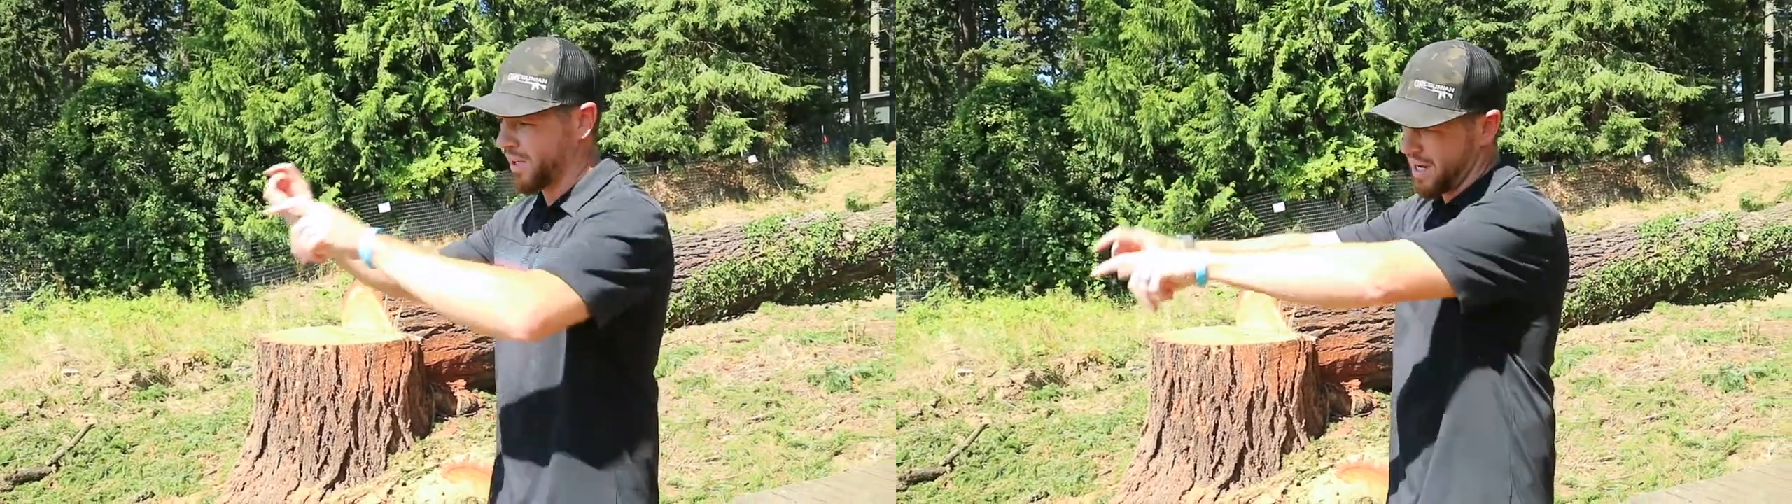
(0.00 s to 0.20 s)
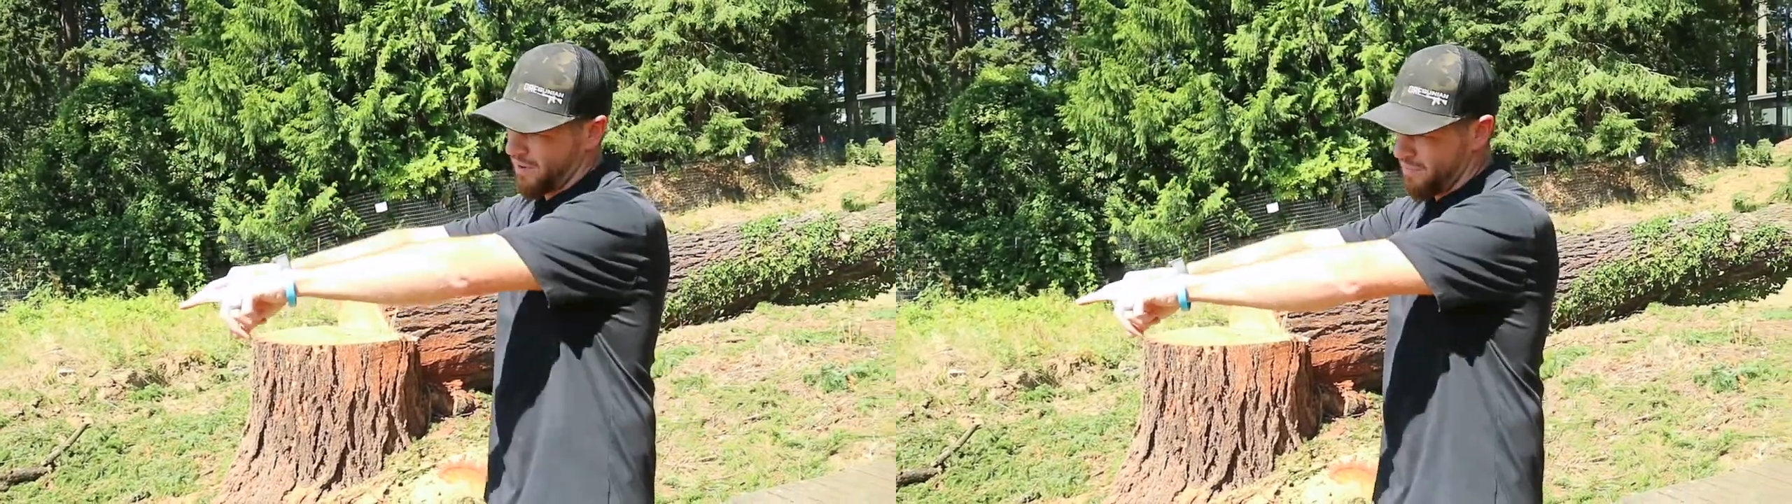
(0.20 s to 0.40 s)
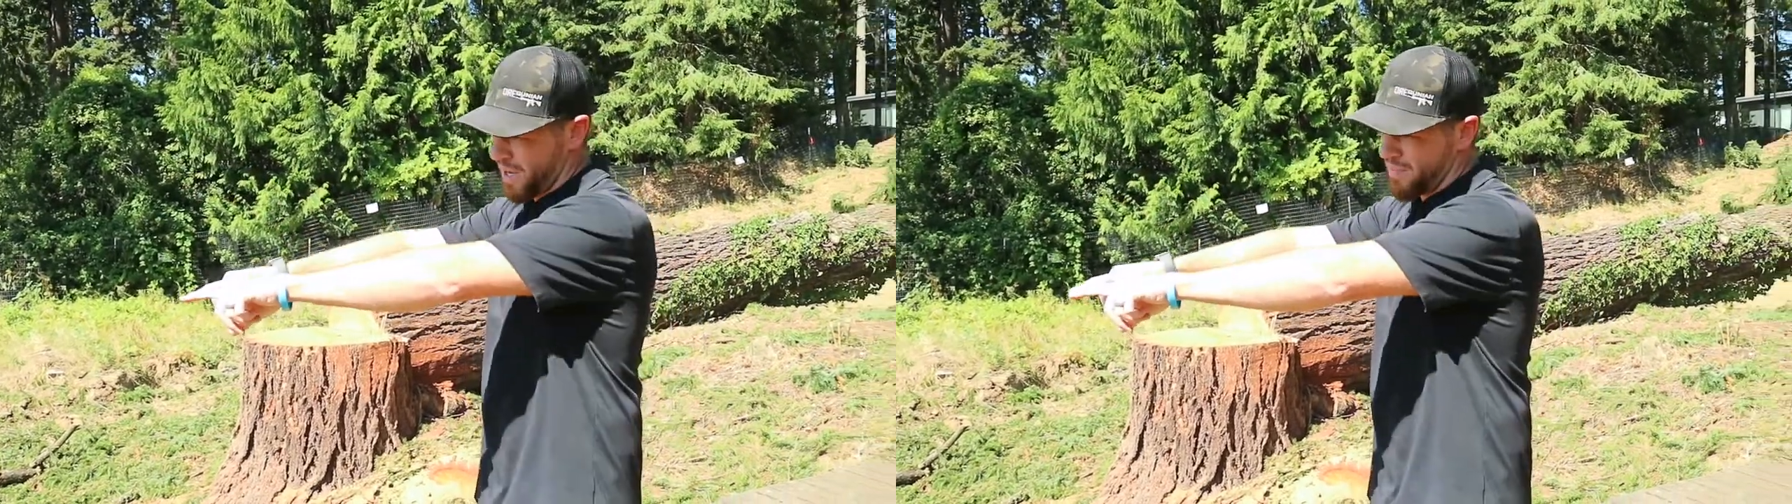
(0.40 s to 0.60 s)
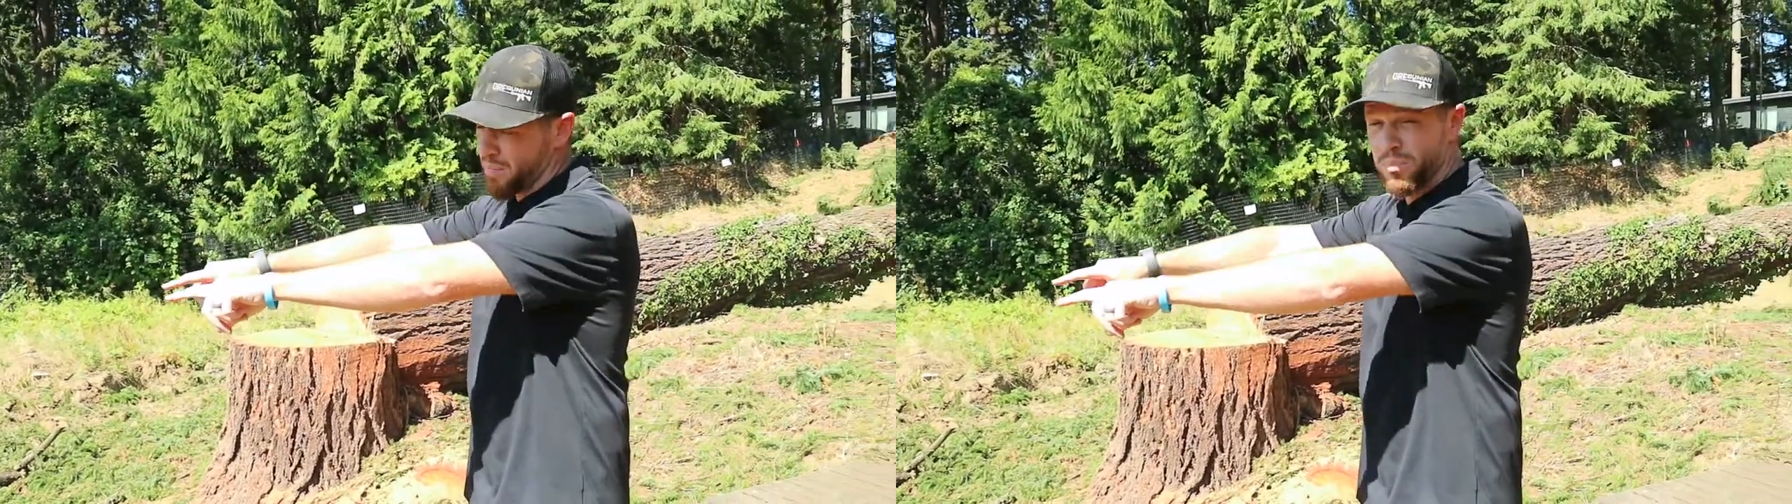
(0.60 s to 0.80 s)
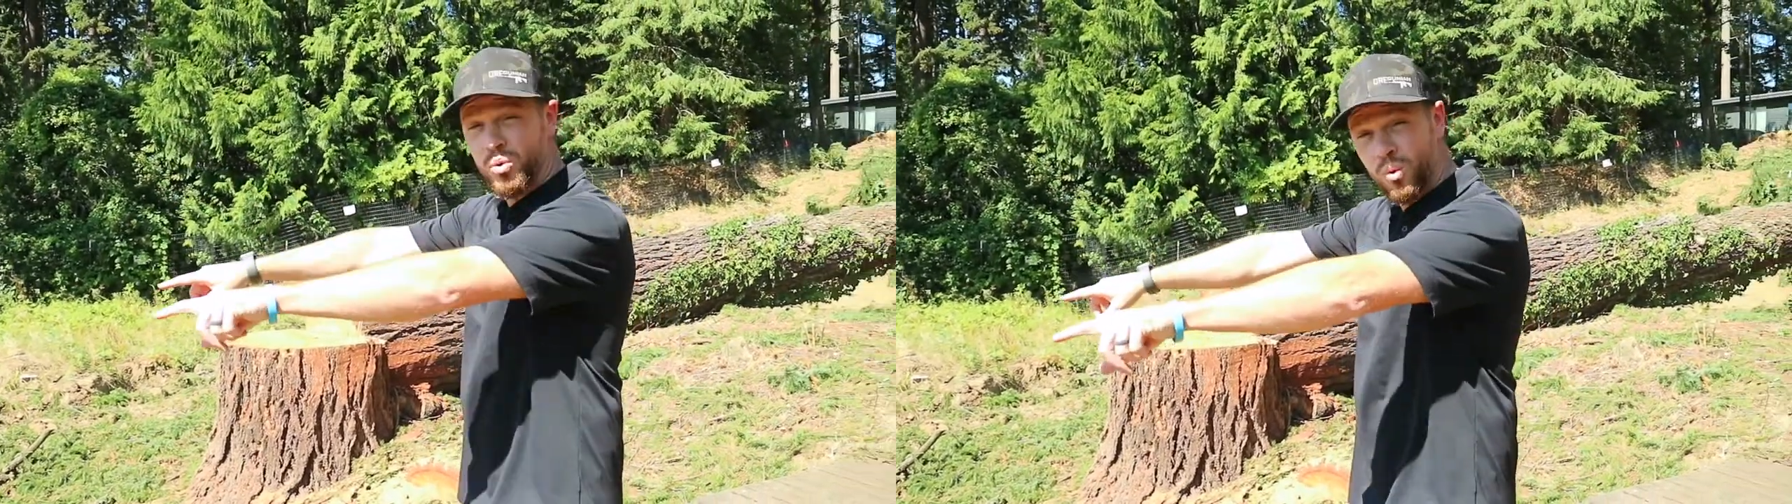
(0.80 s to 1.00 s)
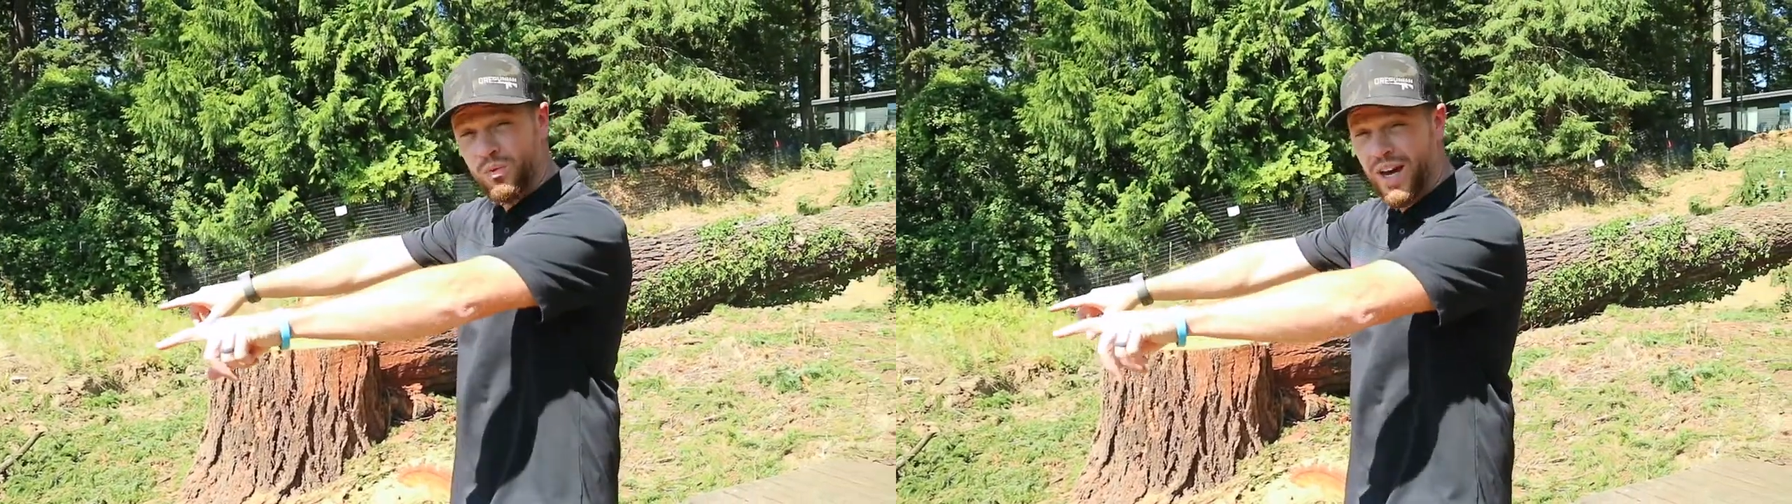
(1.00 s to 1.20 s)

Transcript: We're gonna have maybe a pool